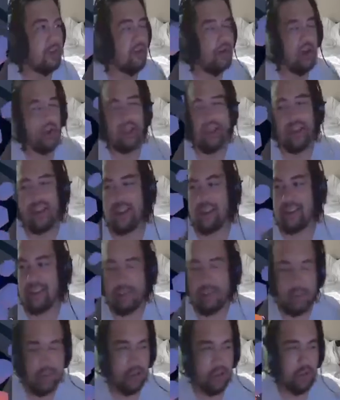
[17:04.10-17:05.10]
all that nonsense.
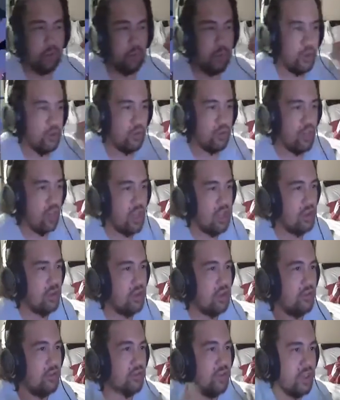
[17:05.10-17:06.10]
Let me know what you thought
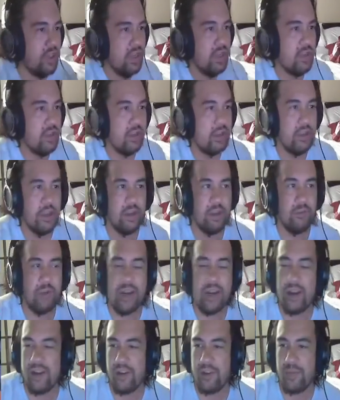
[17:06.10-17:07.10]
of uh,
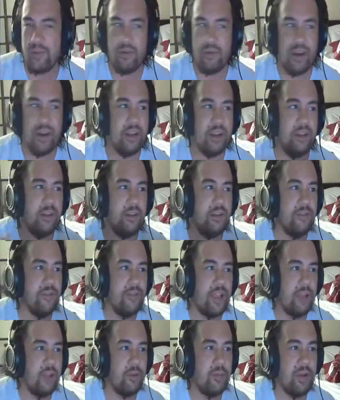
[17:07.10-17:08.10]
Rain on Your Parade,
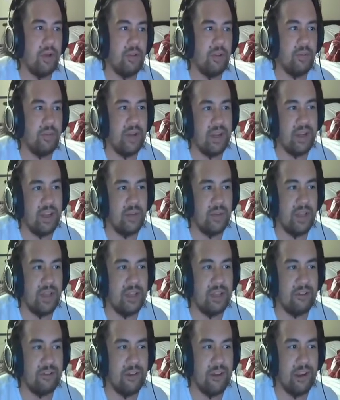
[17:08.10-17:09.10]
developed and published by
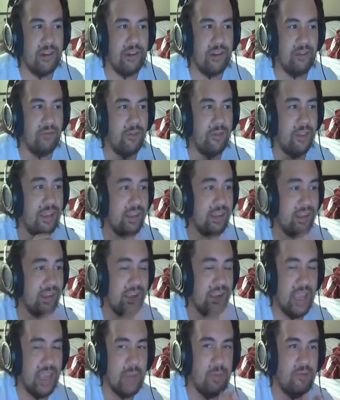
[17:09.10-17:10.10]
Unbound Creations, releasing
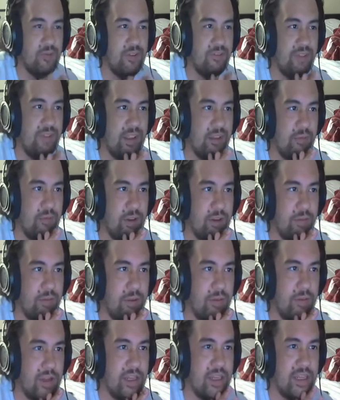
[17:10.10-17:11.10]
April 15th,
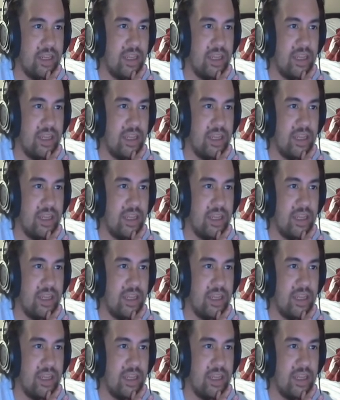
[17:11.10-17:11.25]
2021.